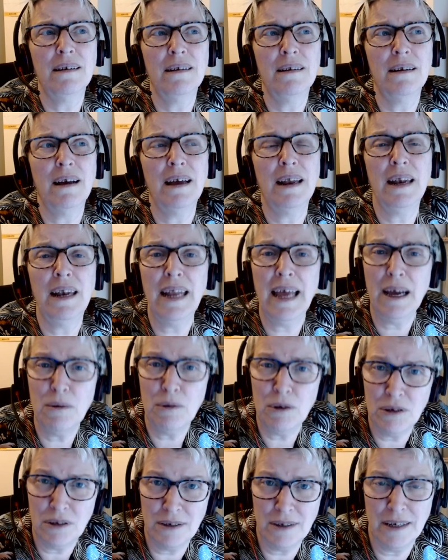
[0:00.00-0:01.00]
allow
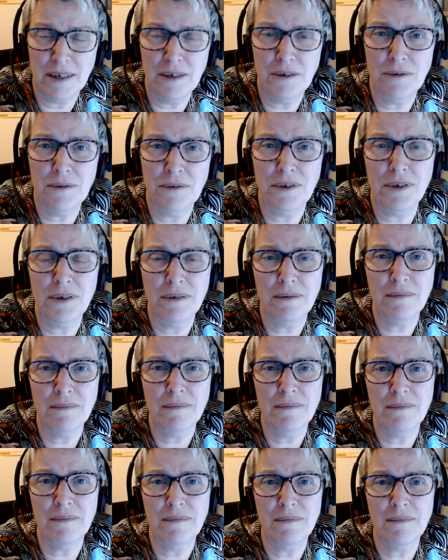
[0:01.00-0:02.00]
ourselves
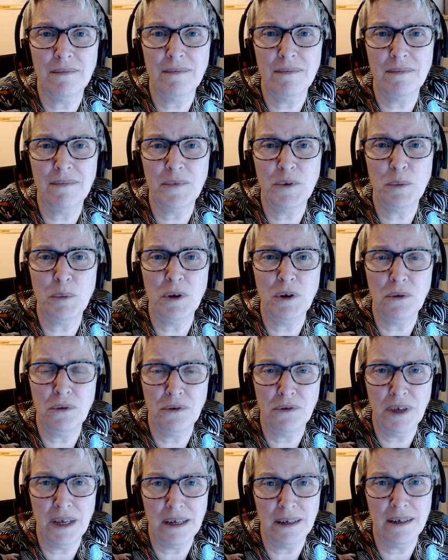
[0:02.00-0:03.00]
to be
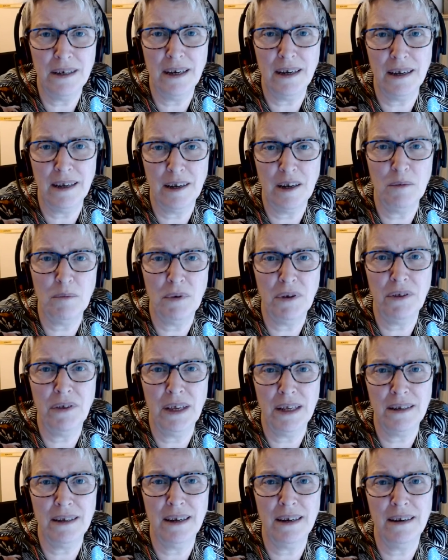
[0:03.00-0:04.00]
authentic and
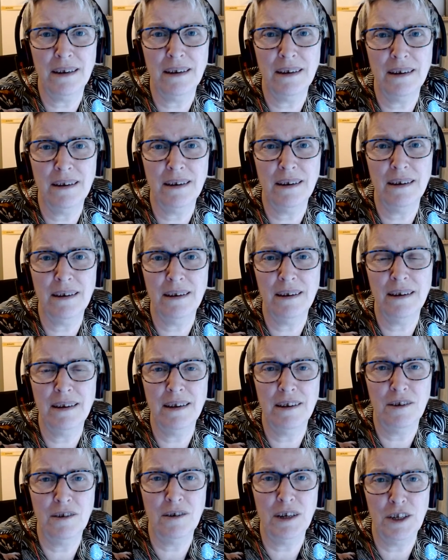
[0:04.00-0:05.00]
empathetic
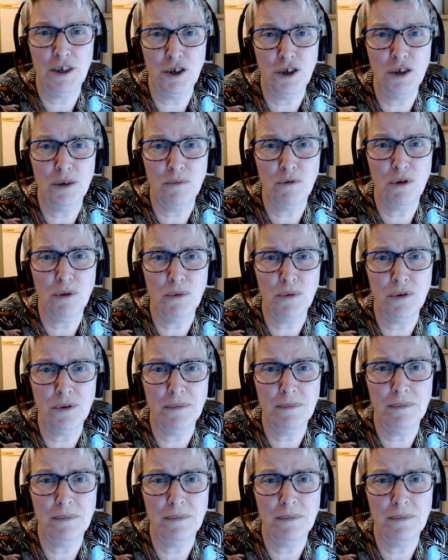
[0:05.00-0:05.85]
in our leadership roles.